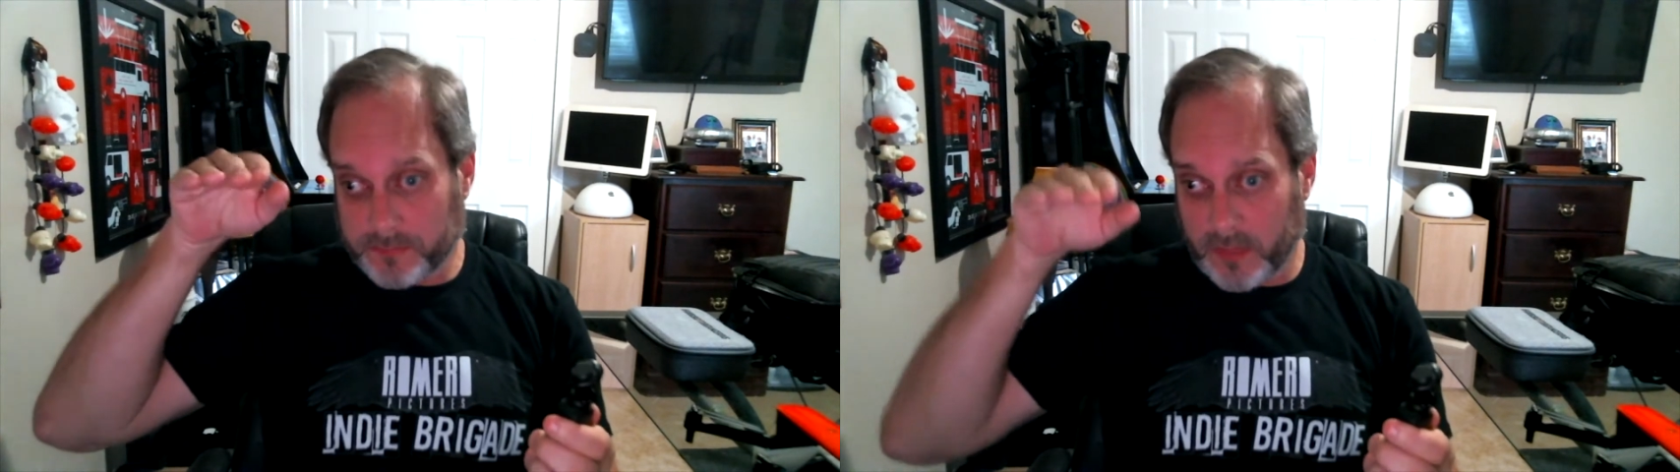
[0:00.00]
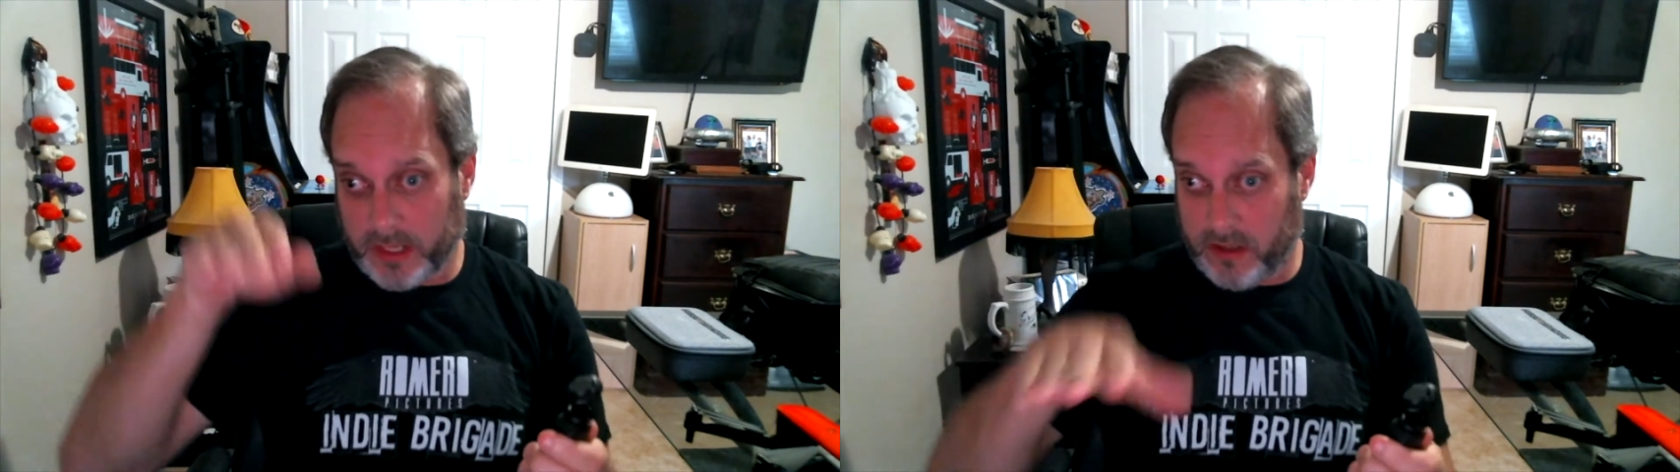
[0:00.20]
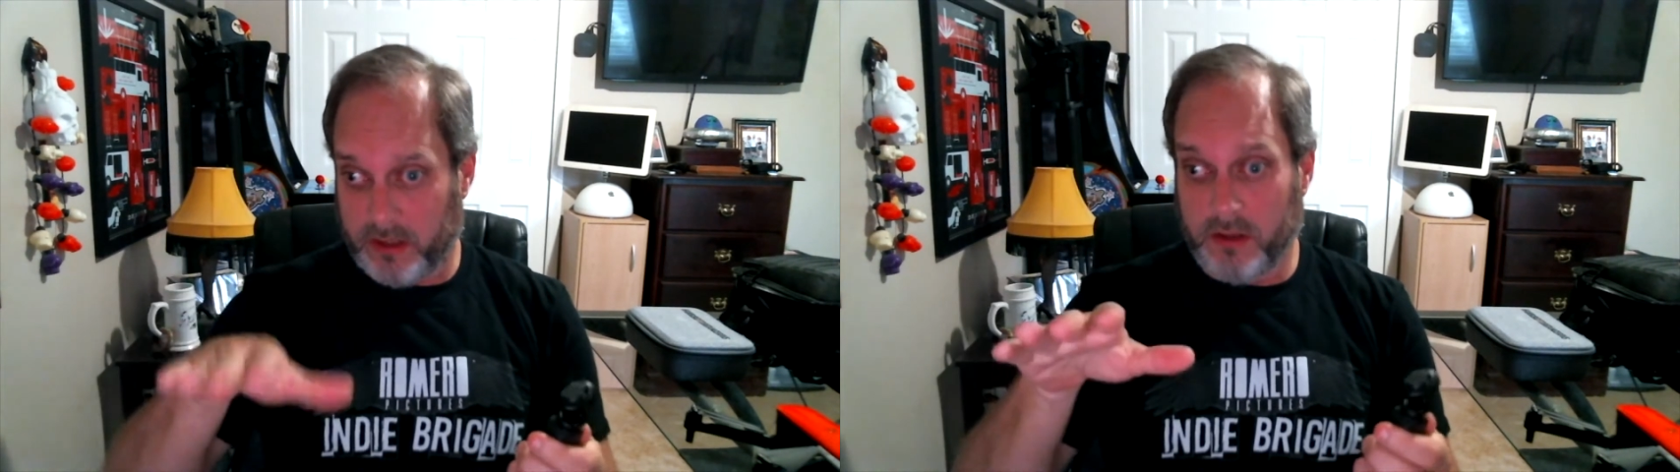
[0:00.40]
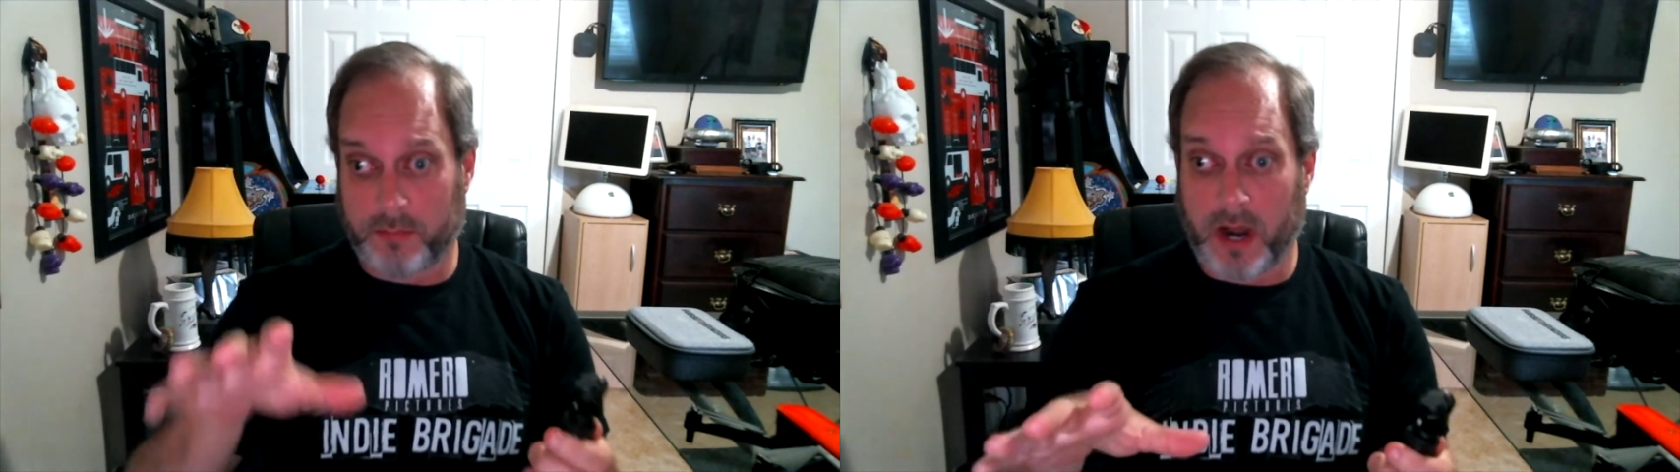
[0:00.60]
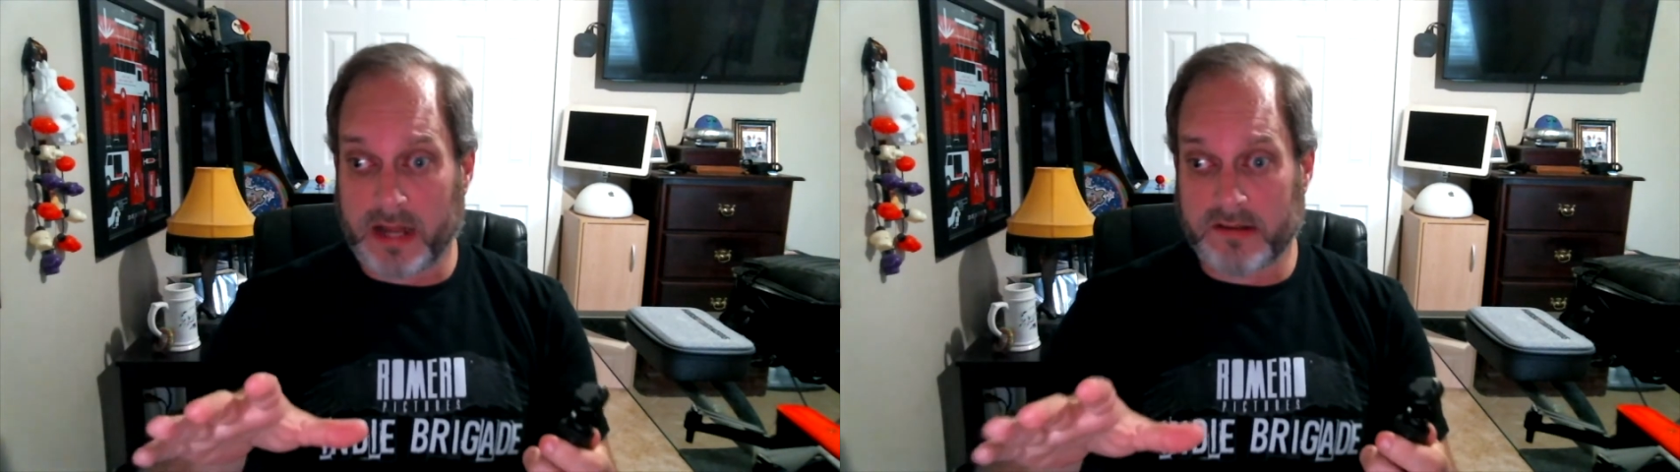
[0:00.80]
and you
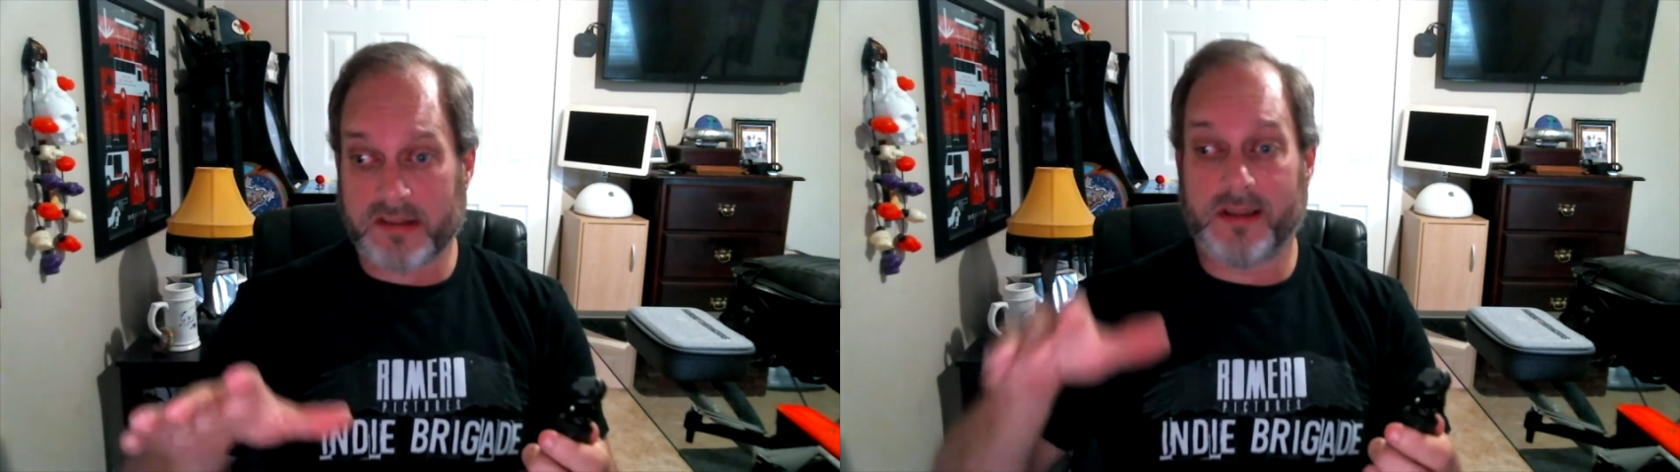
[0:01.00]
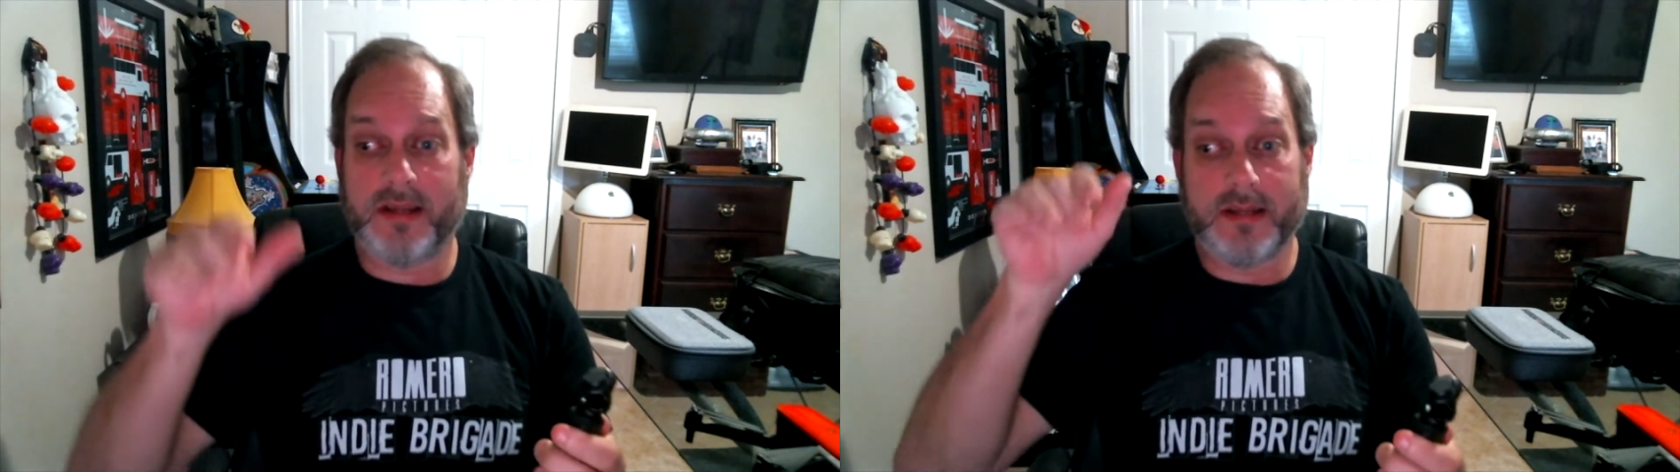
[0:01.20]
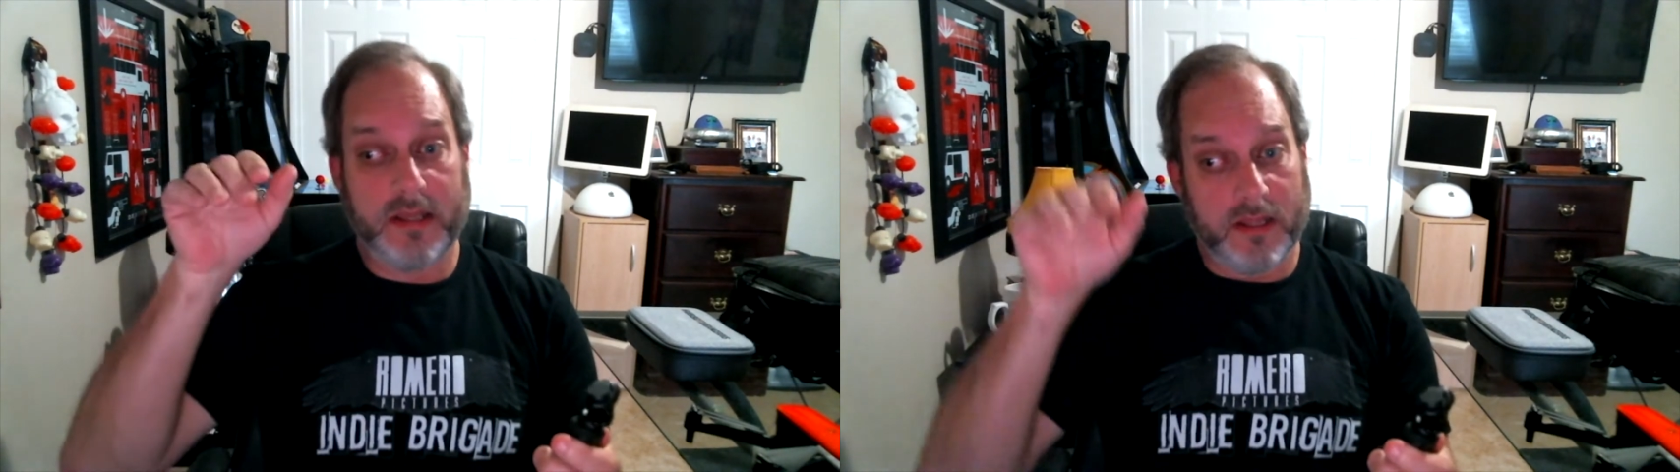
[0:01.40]
practice a lot,